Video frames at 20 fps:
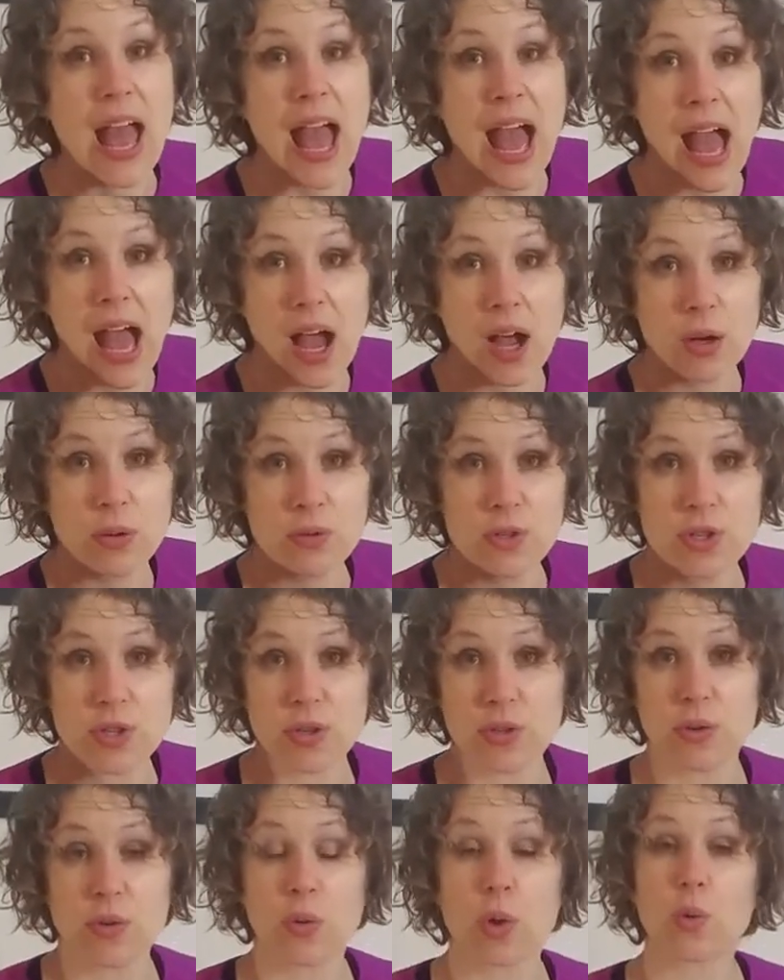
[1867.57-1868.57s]
how
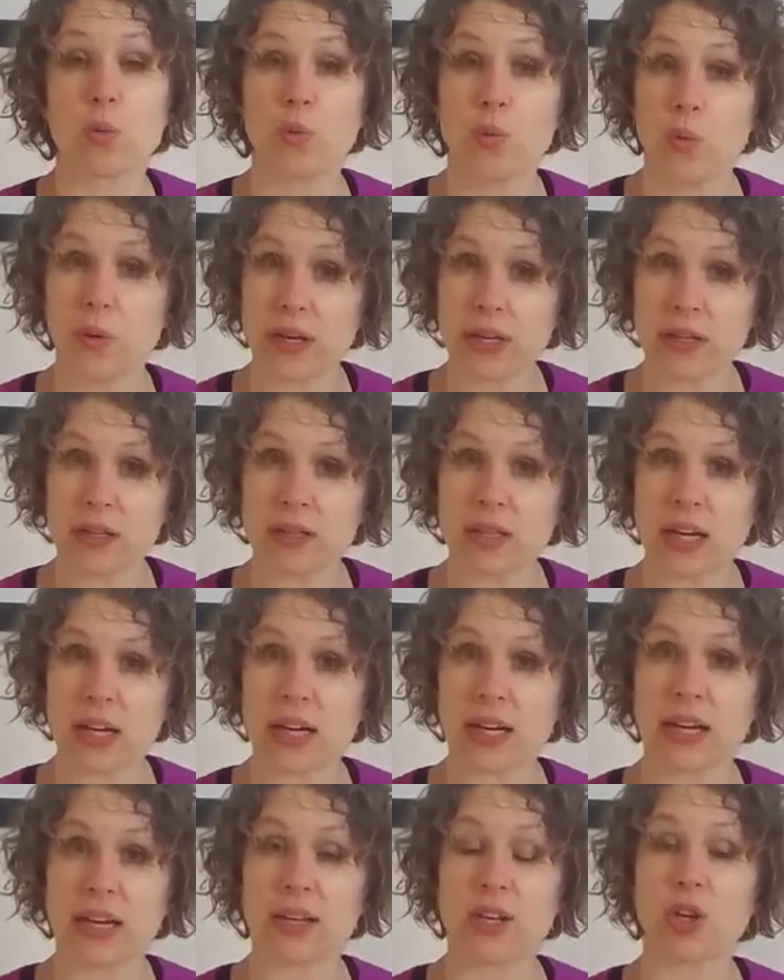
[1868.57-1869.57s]
to
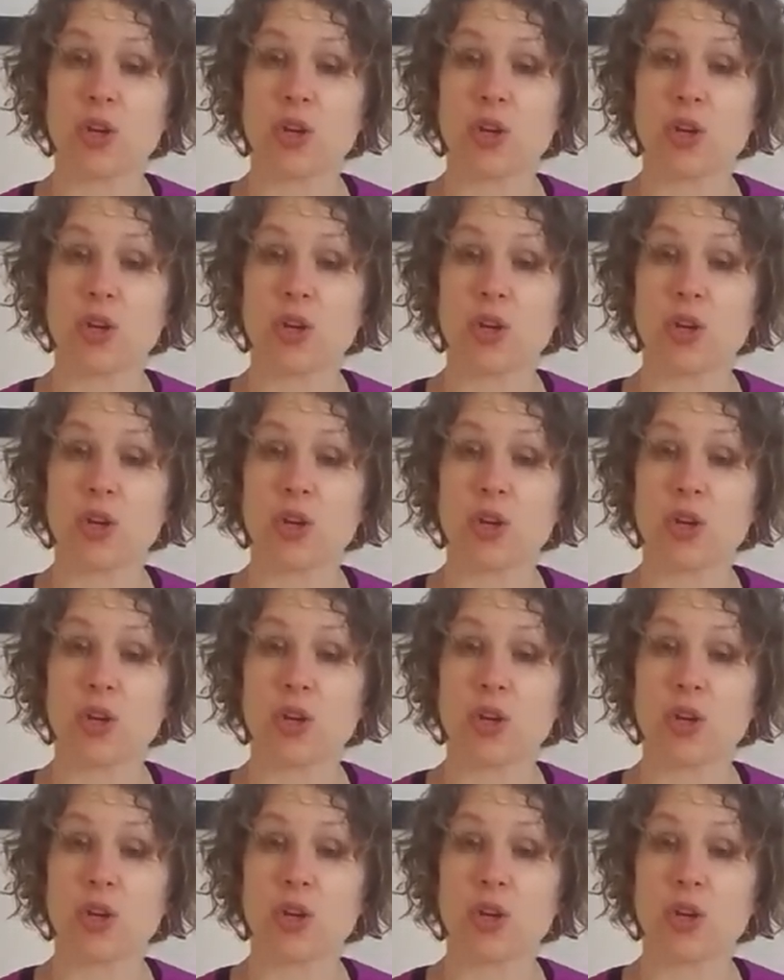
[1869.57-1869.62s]
realign